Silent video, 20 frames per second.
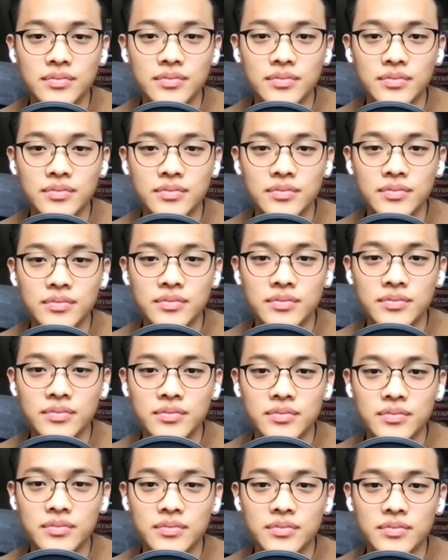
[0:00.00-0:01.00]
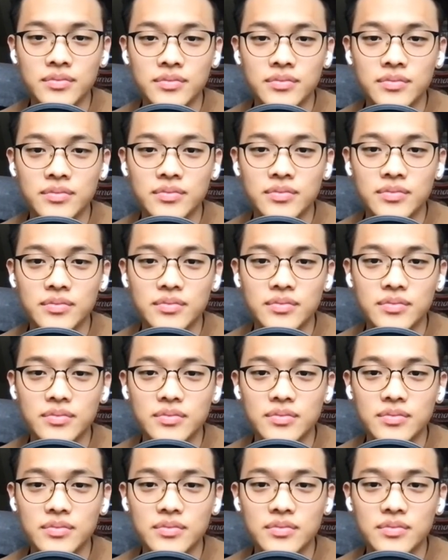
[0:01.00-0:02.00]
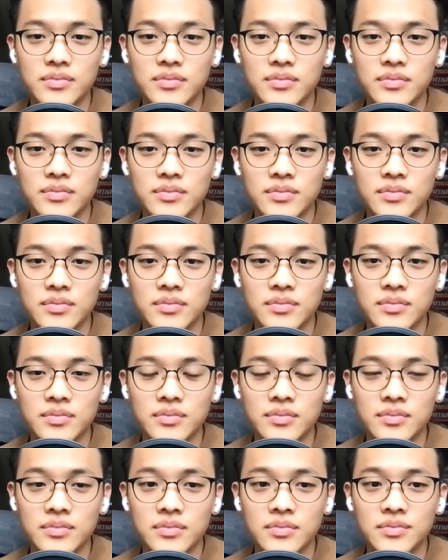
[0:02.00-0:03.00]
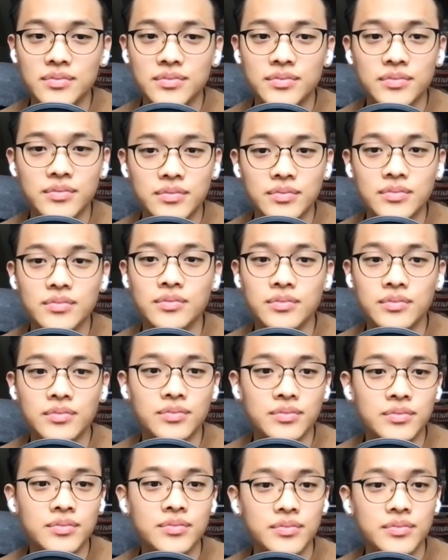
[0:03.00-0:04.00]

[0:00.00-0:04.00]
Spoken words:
No words are spoken by the person on screen.